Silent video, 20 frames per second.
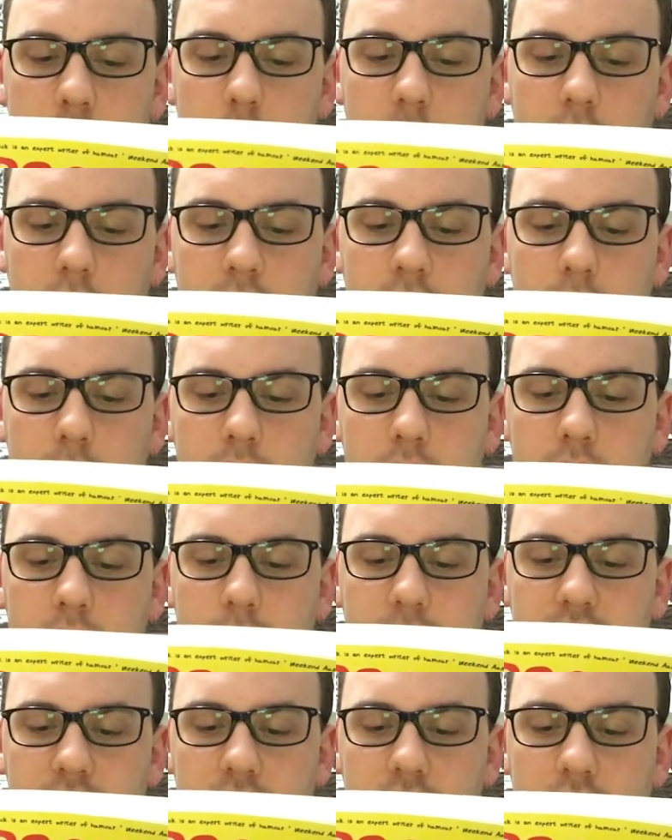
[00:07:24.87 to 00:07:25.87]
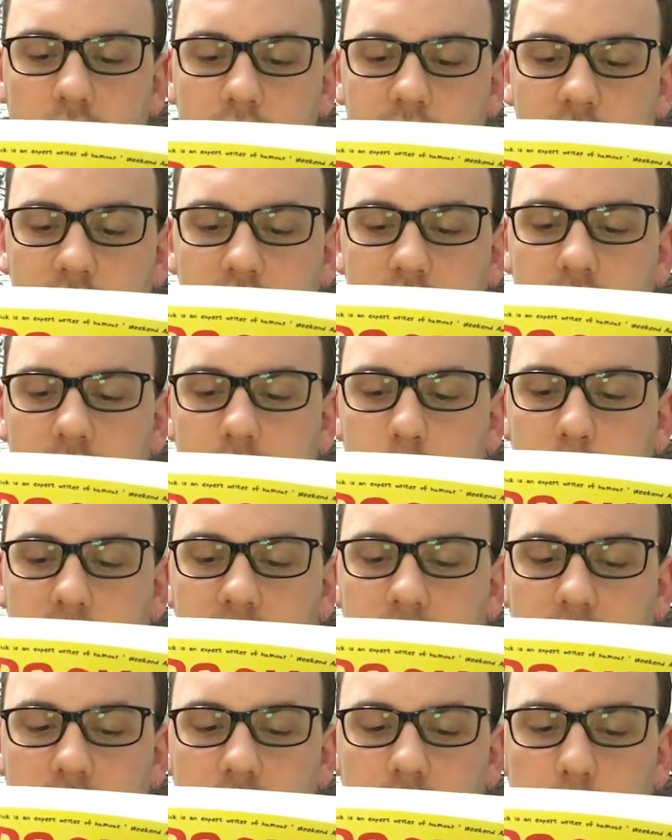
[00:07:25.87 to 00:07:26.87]
while Cameron obsesses over Anzac
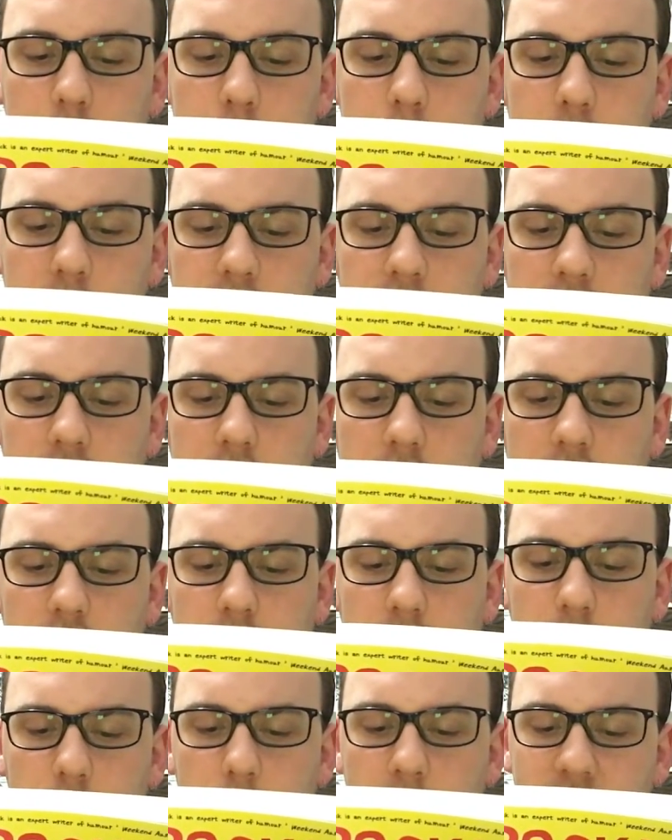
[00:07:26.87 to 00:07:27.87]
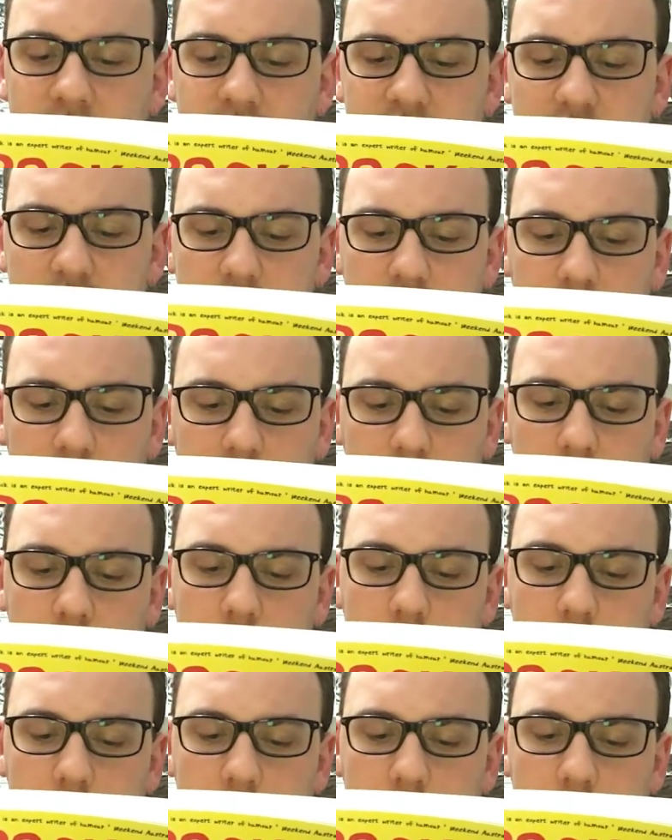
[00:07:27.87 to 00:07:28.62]
biscuits and Pookie Alira, whoever that is.